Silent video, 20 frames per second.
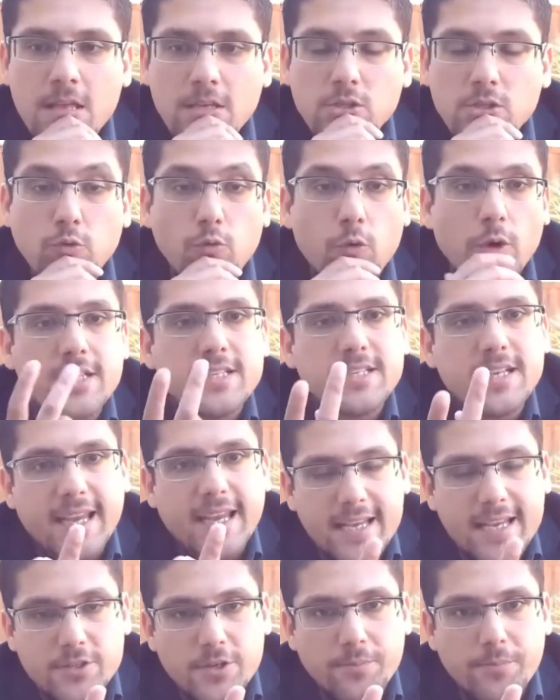So what is a
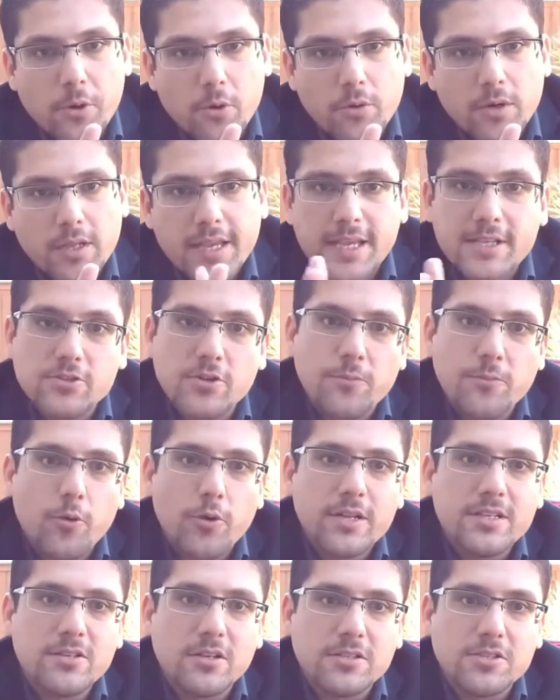case report? Case
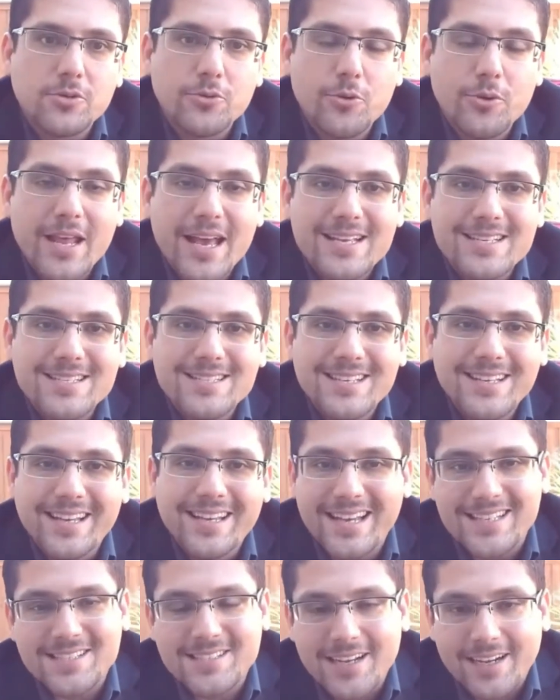report is also known as
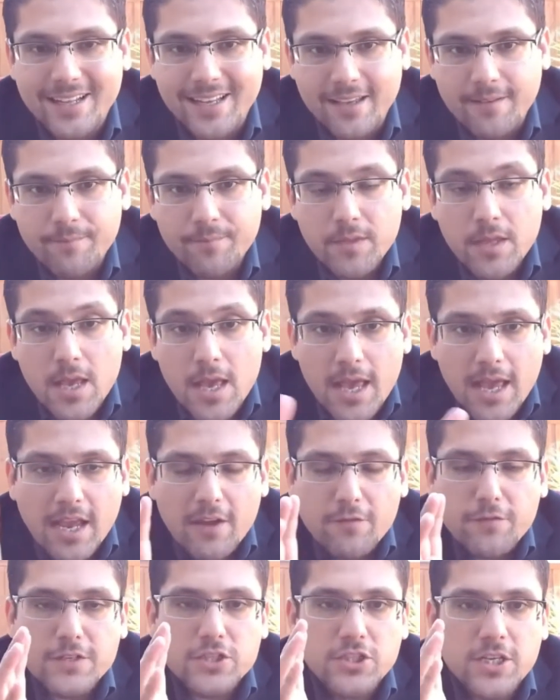case study.
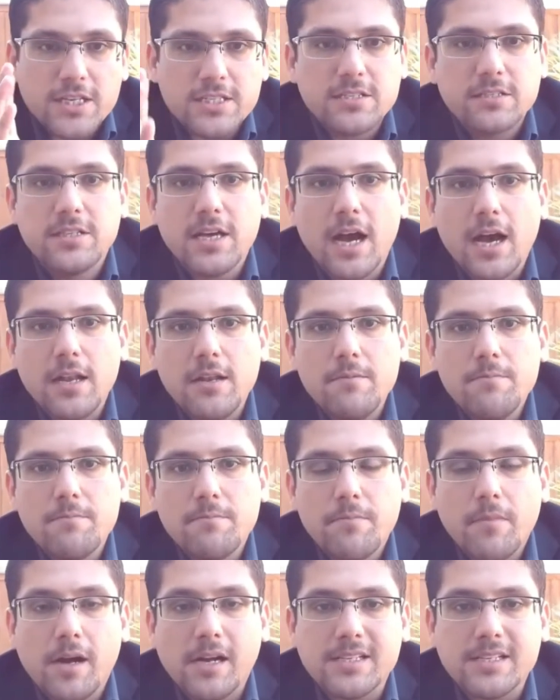If it's just done,
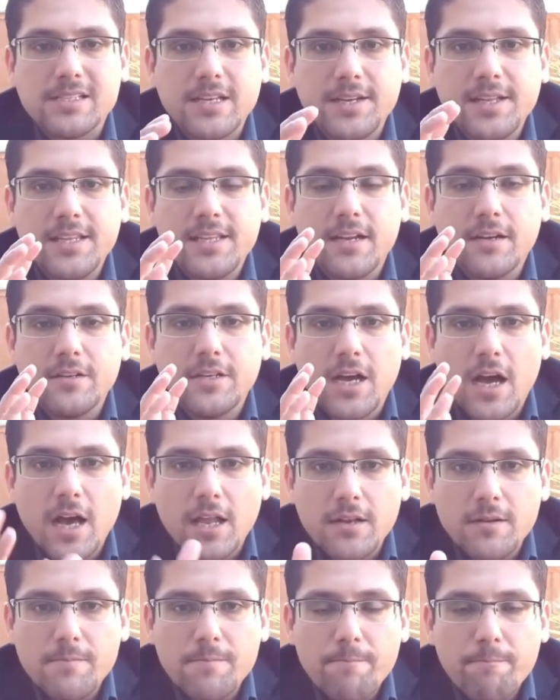a study that
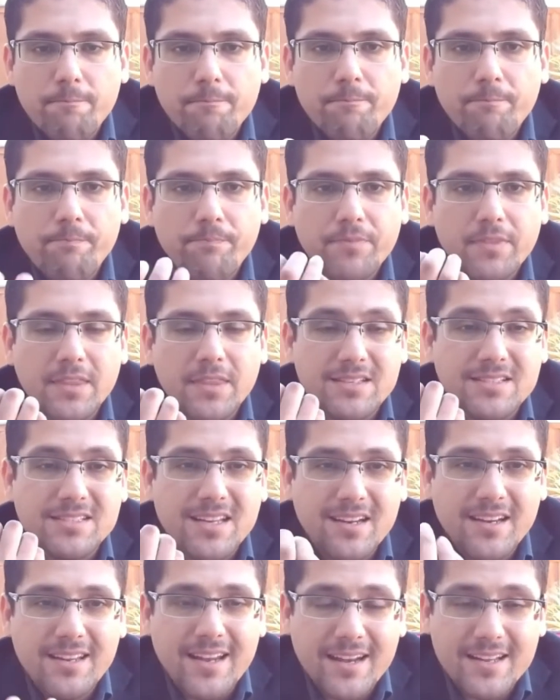done, the
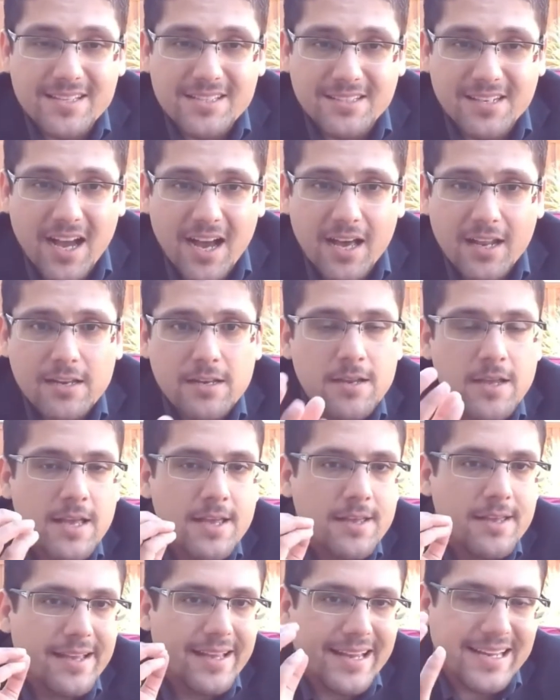study that is done
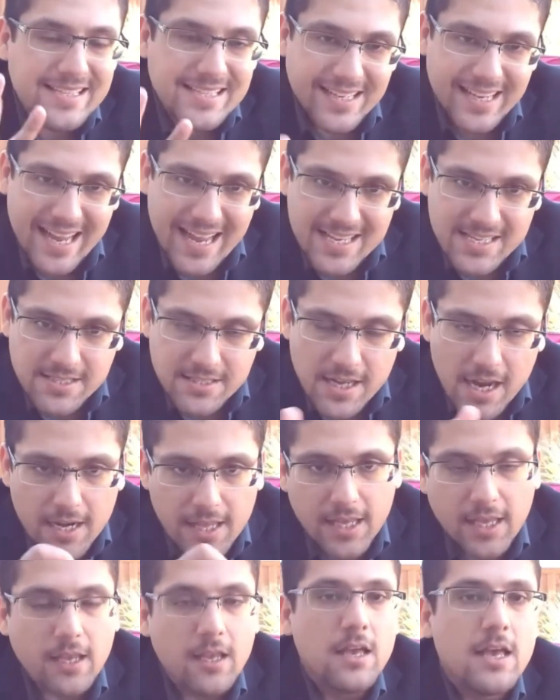is a case
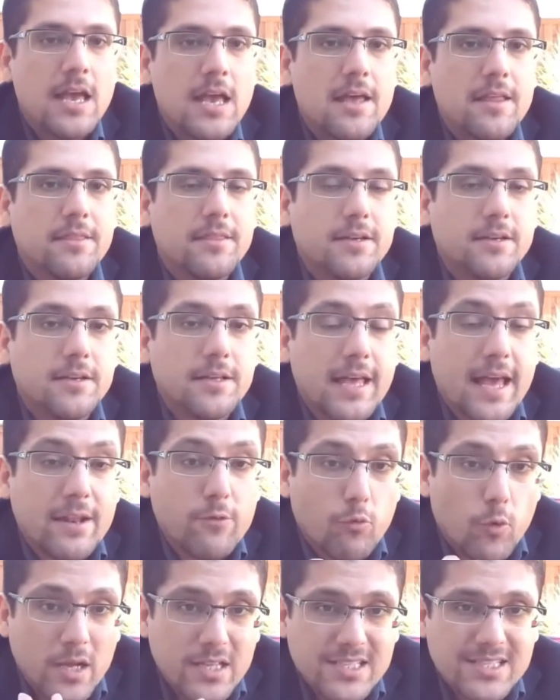study.
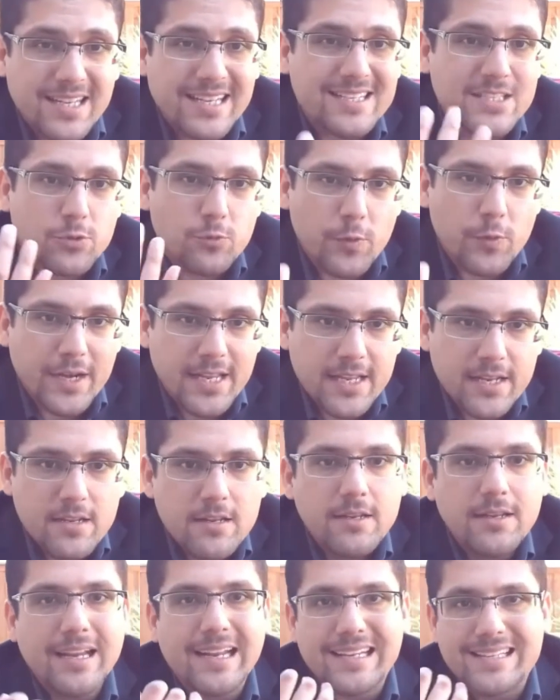and once it's
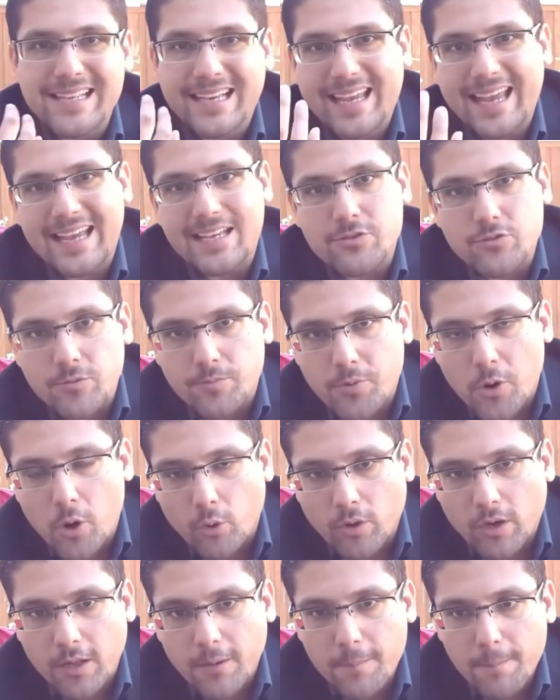written, it's a case
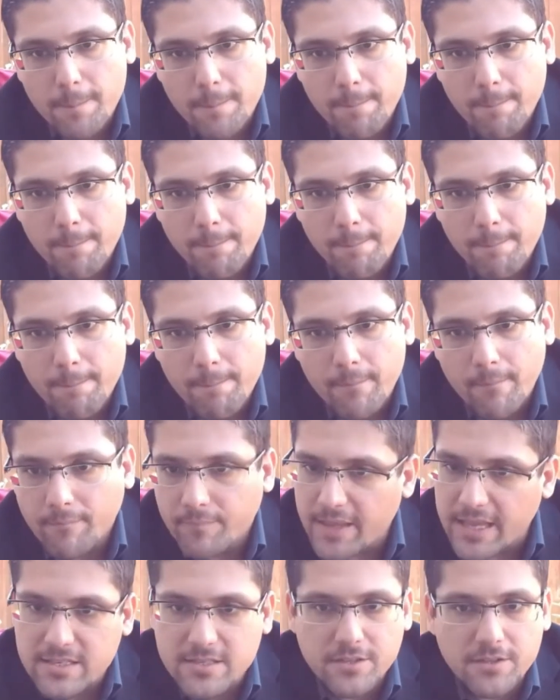report.
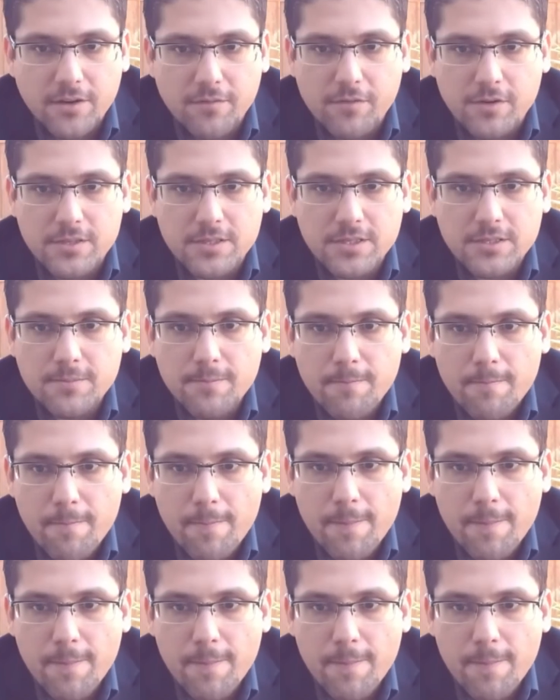That's the difference.